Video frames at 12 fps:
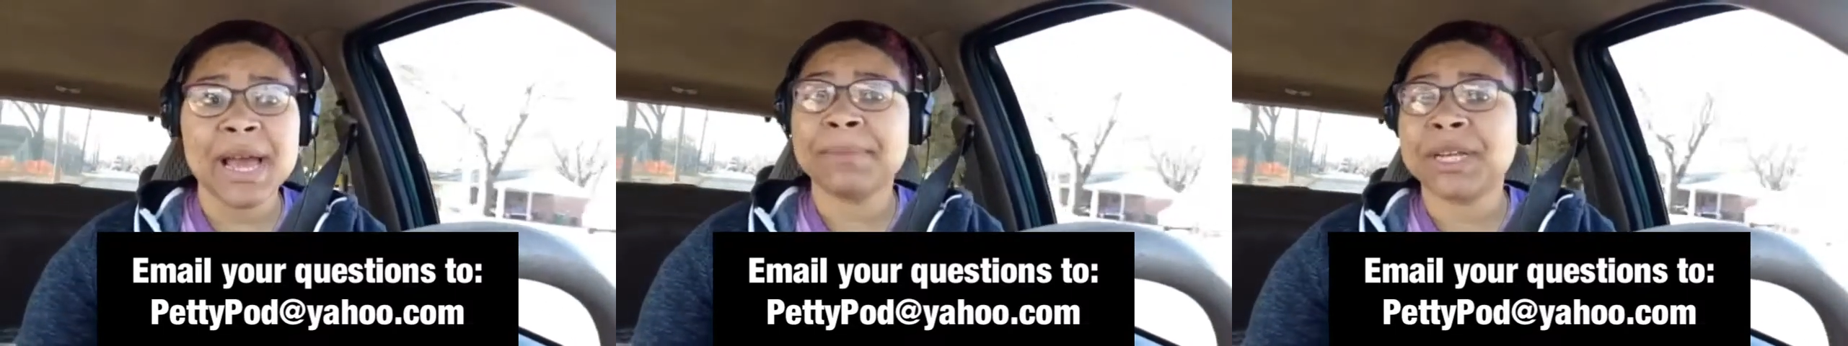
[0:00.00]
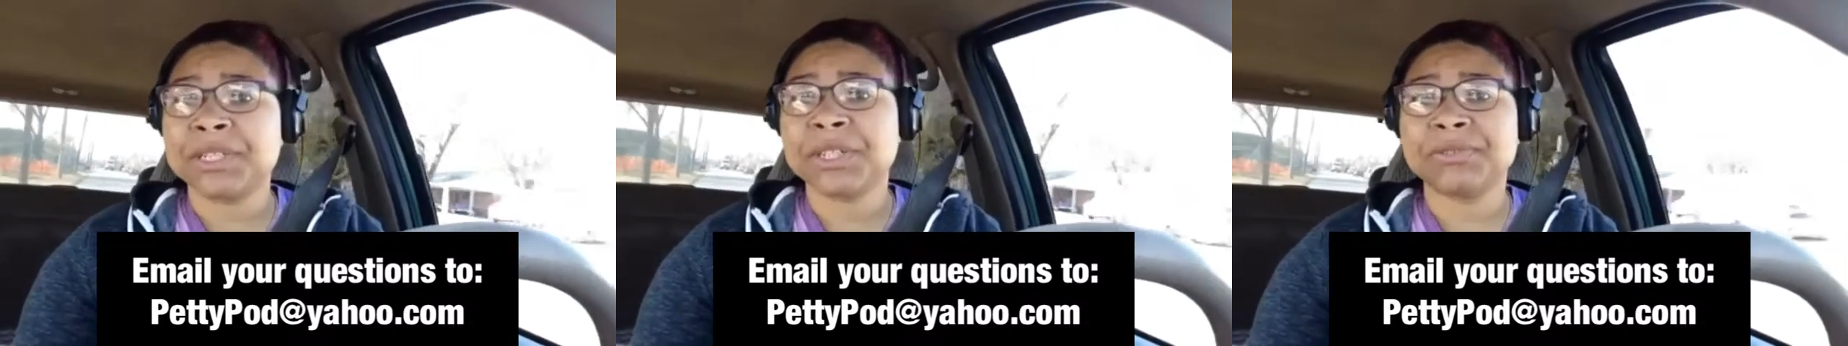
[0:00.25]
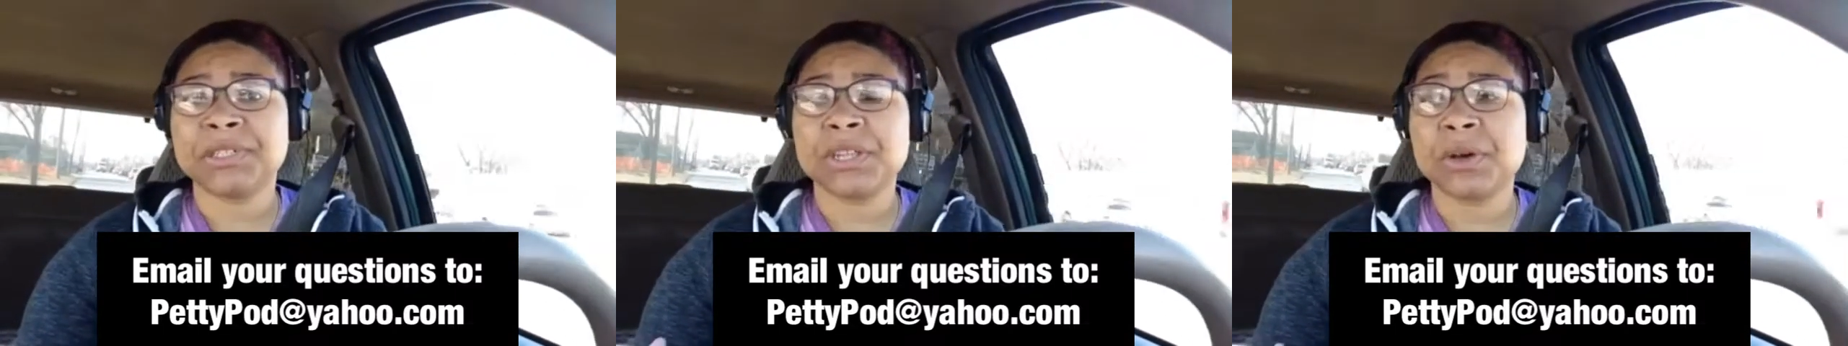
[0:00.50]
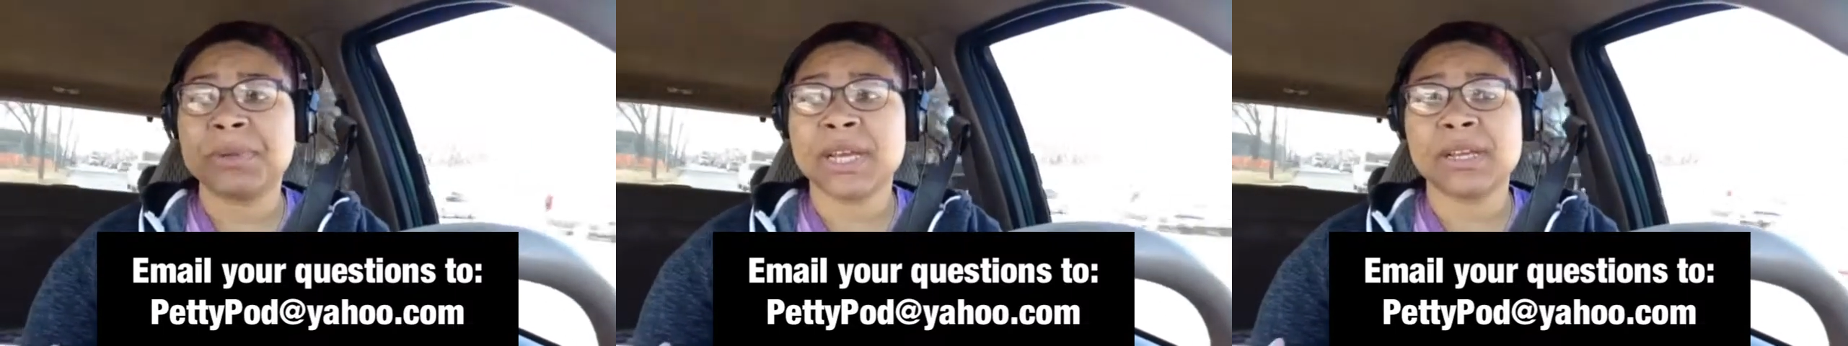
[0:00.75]
I'm not sure if she's
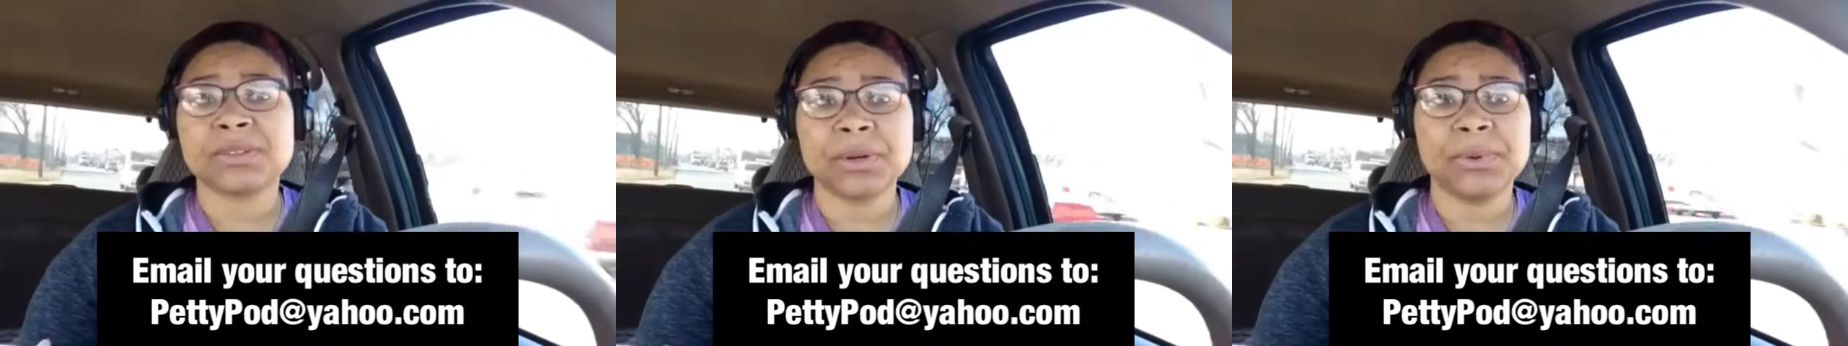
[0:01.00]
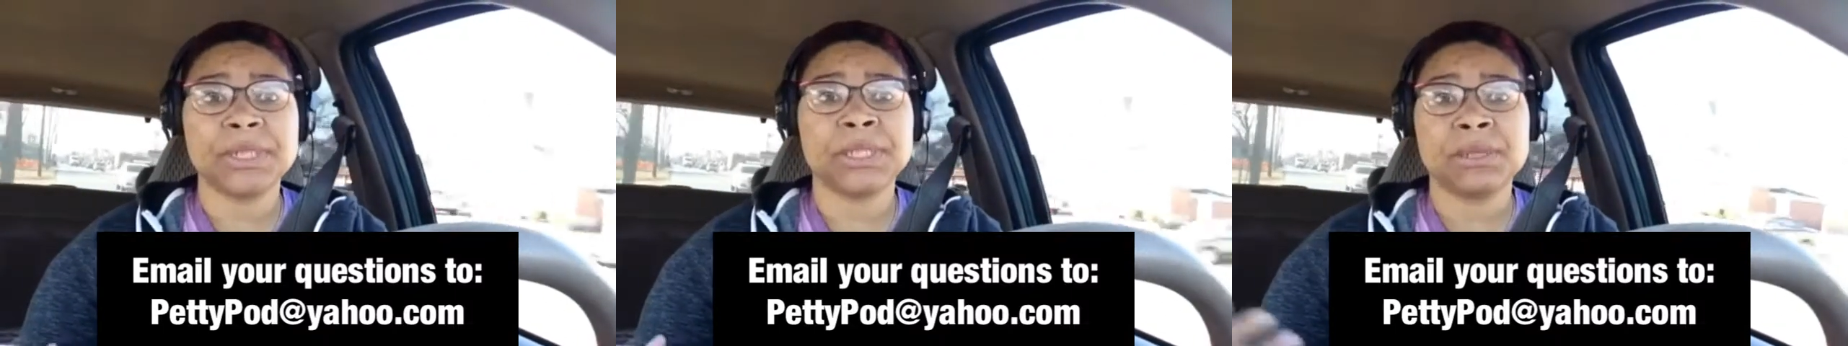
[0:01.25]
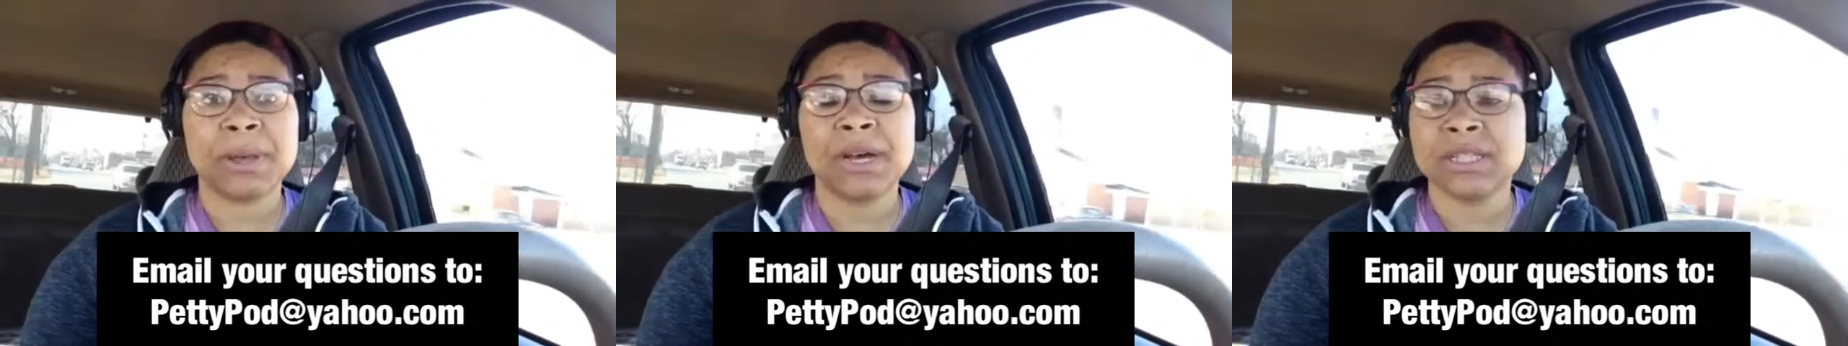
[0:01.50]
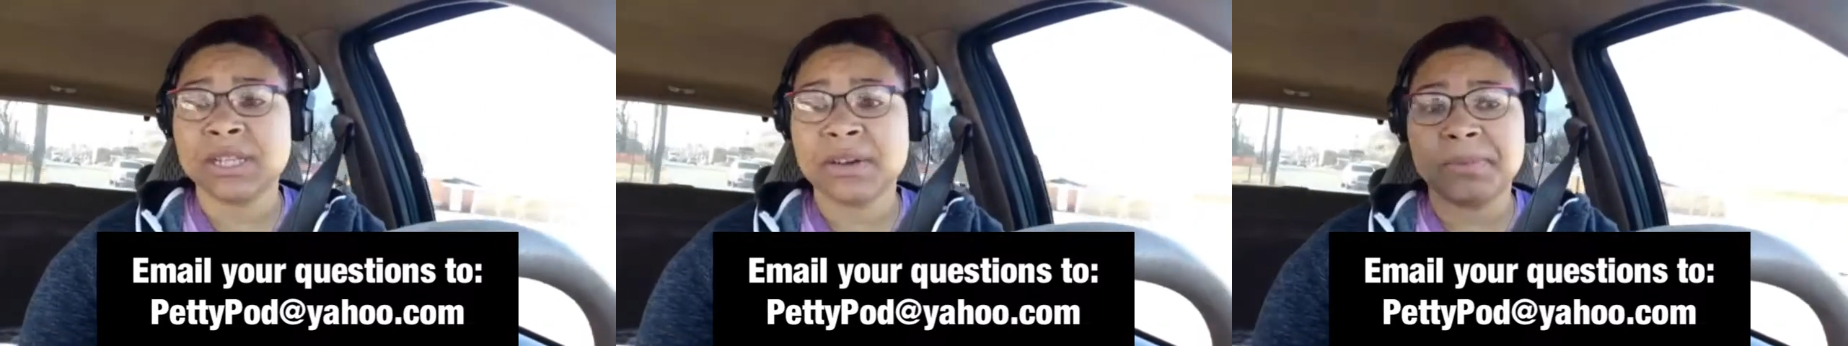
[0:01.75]
open to answering questions about
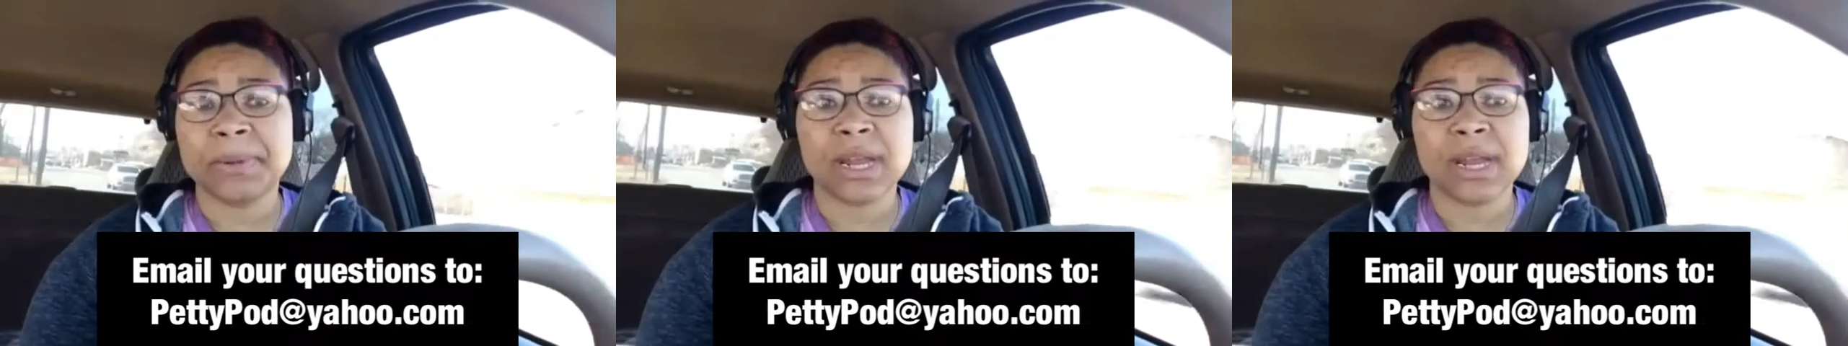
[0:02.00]
herself,